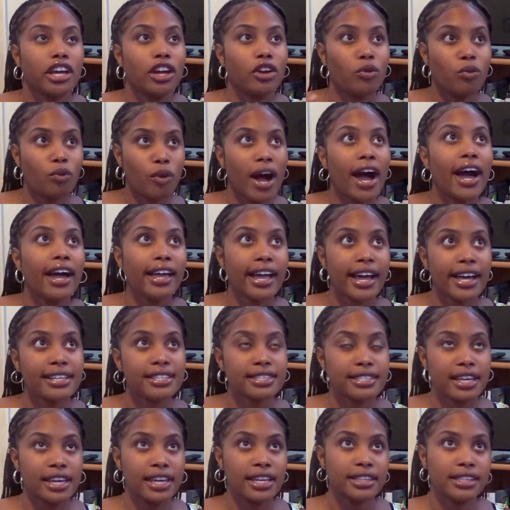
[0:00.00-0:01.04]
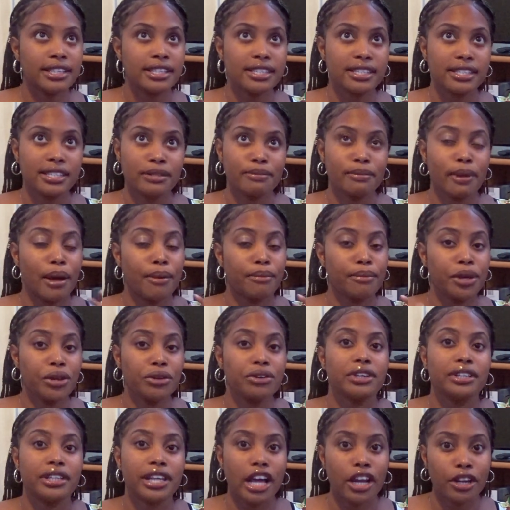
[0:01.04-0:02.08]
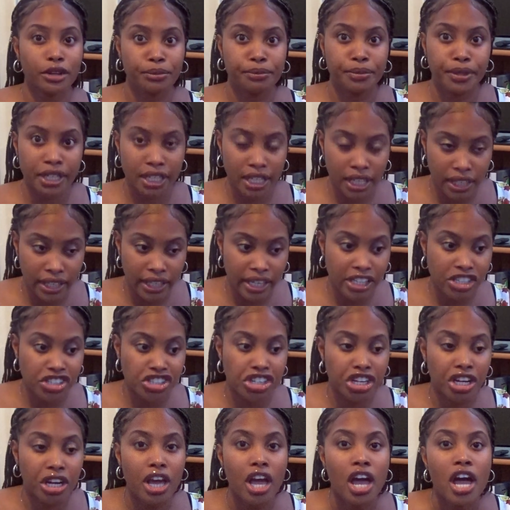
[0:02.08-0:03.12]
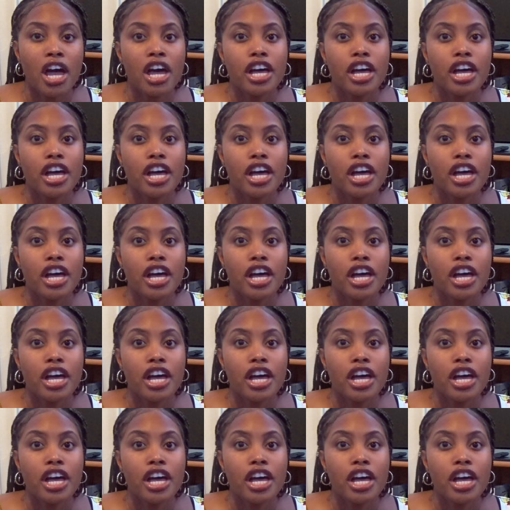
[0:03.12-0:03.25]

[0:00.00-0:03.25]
And why I say this is my $1 million book collection